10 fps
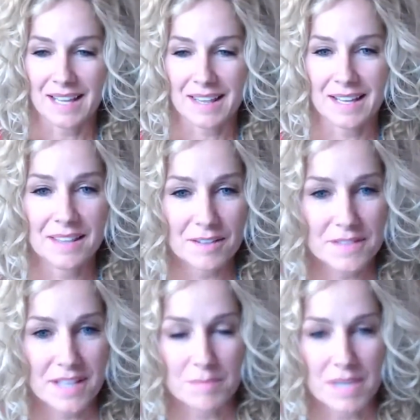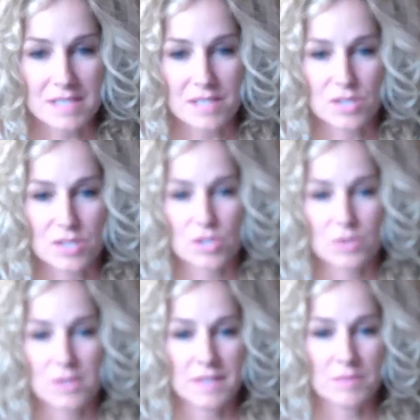I loved that message too,
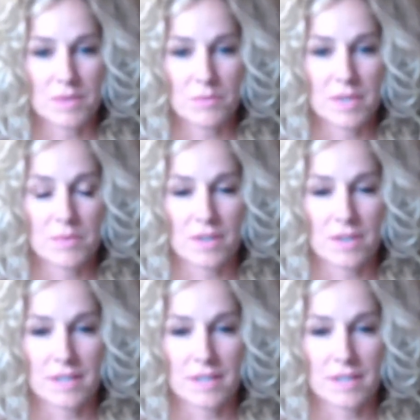even when we were in